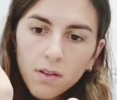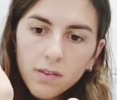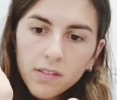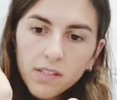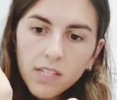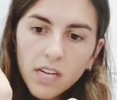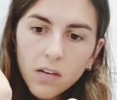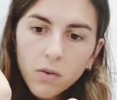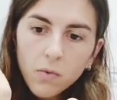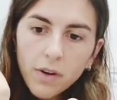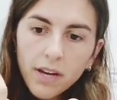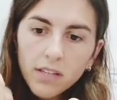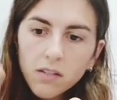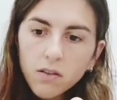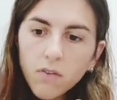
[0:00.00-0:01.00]

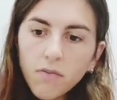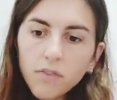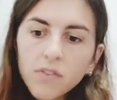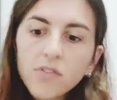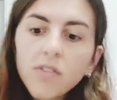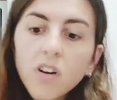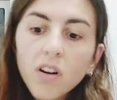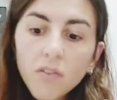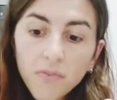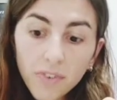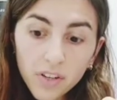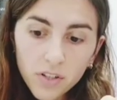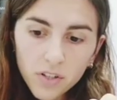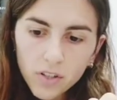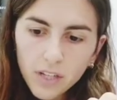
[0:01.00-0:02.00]
silhouette of the
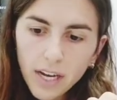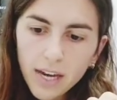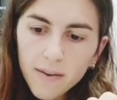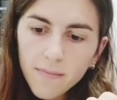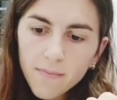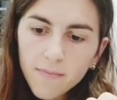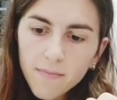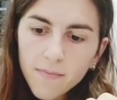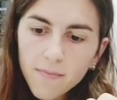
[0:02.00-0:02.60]
starfish, okay?